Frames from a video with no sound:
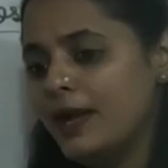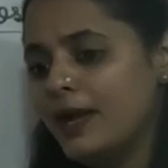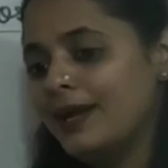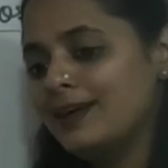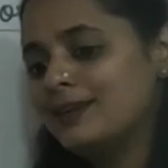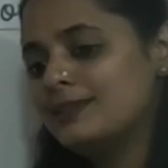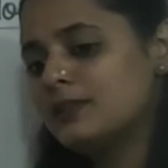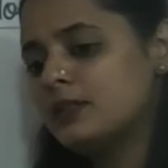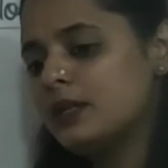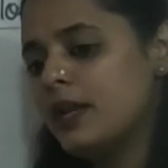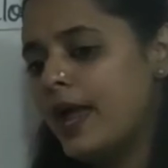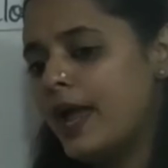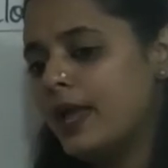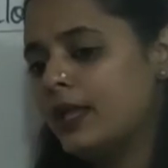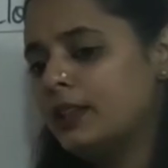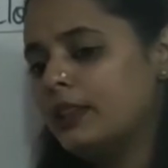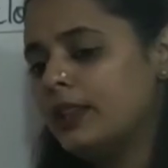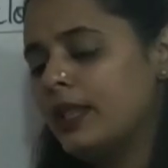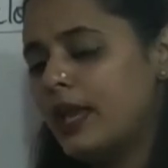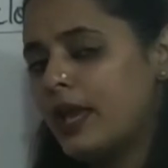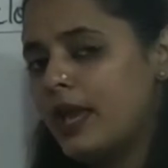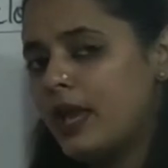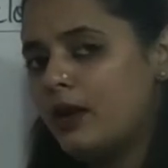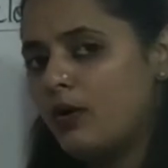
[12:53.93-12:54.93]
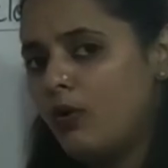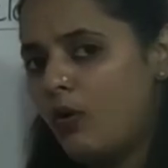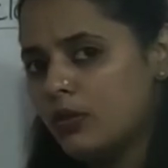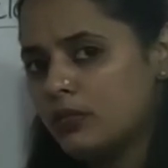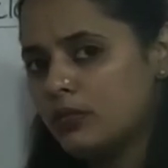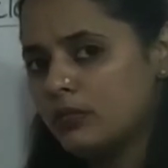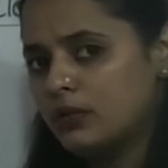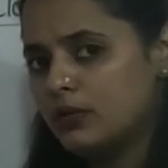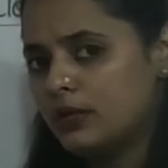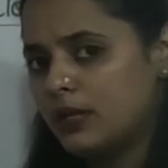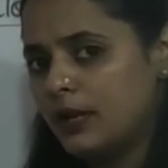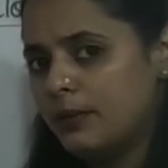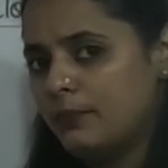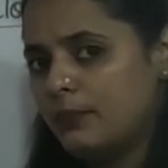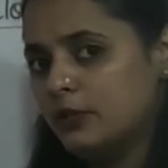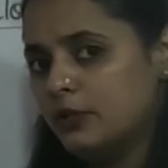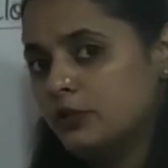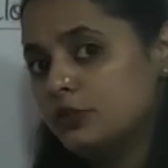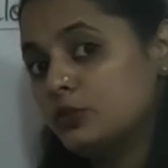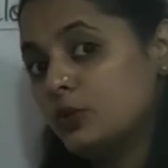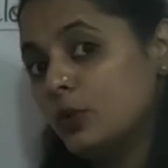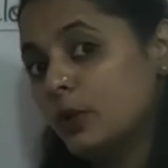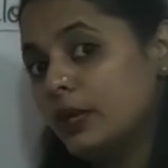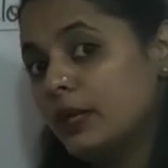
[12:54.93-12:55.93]
It's like there on the
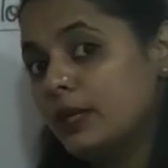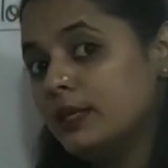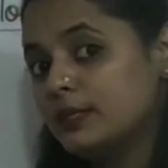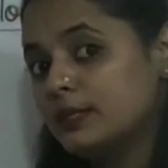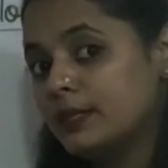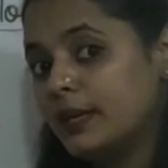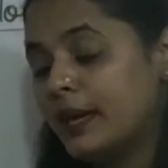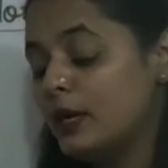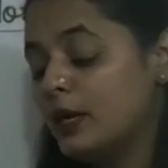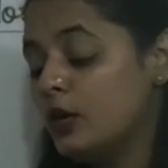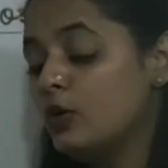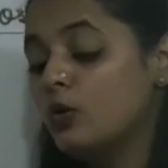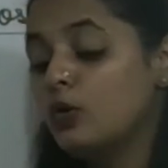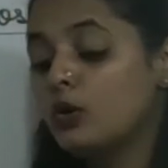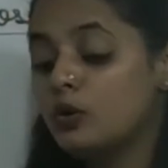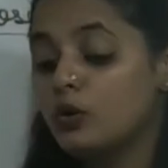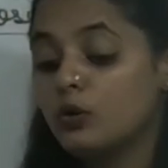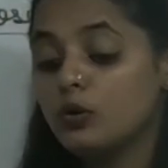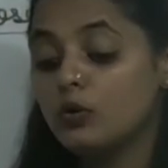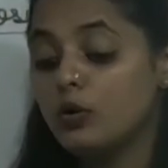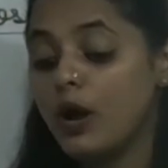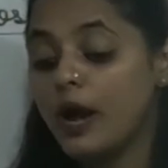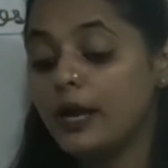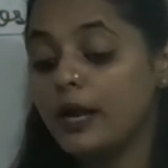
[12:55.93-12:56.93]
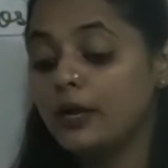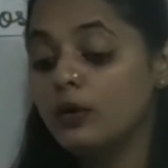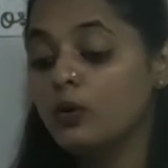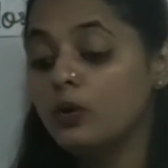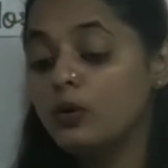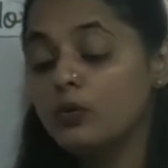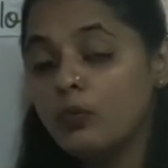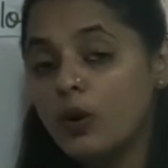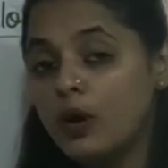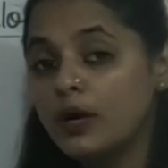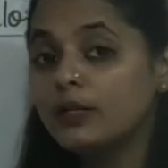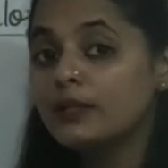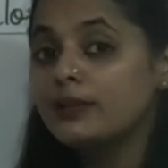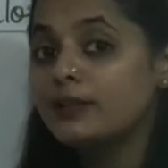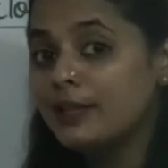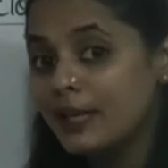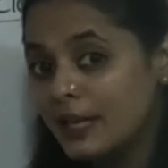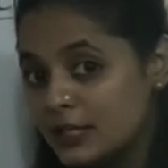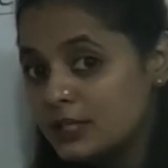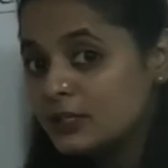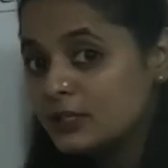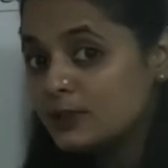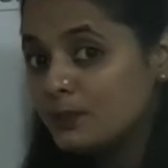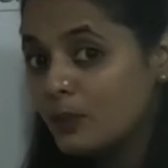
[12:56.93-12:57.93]
table. So he said, no, I don't want
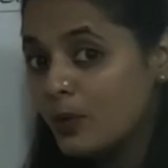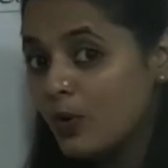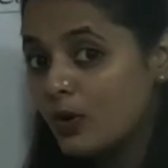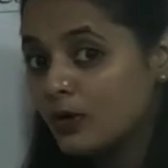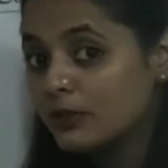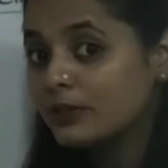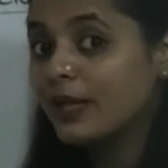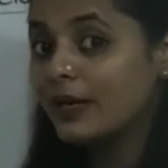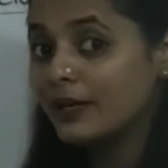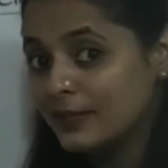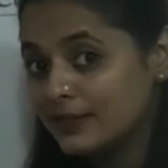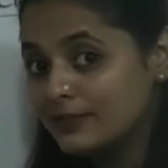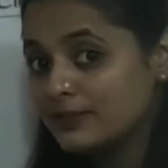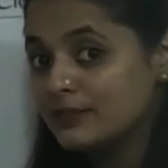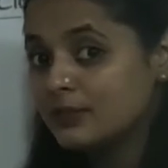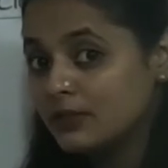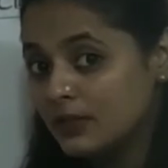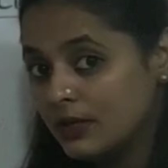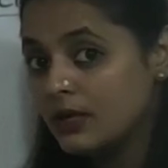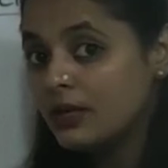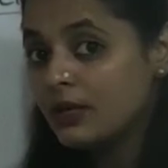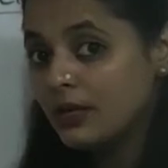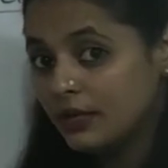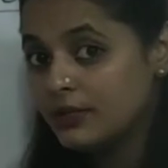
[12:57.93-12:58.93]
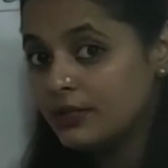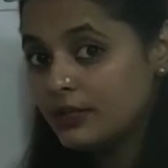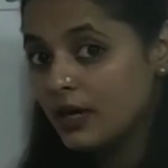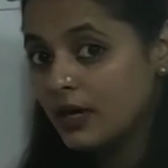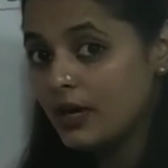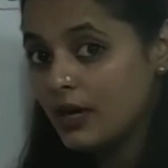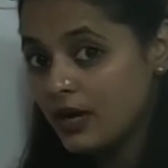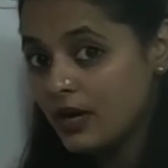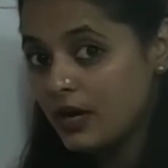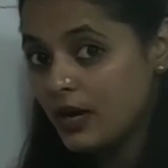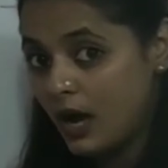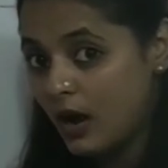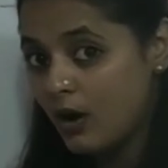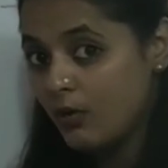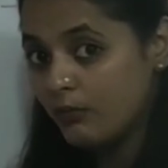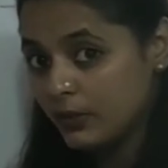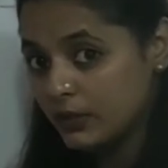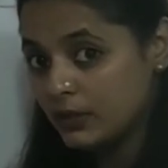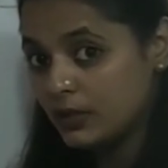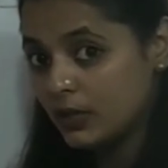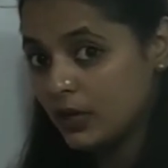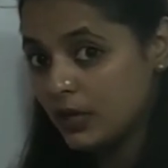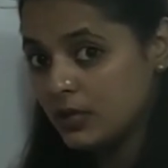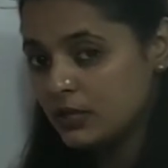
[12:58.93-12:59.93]
this book that is here now
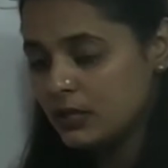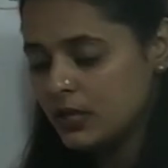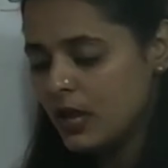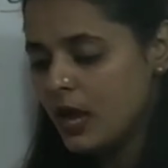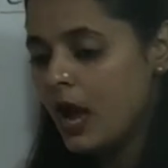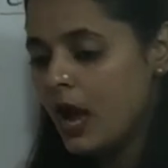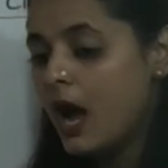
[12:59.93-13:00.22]
with us.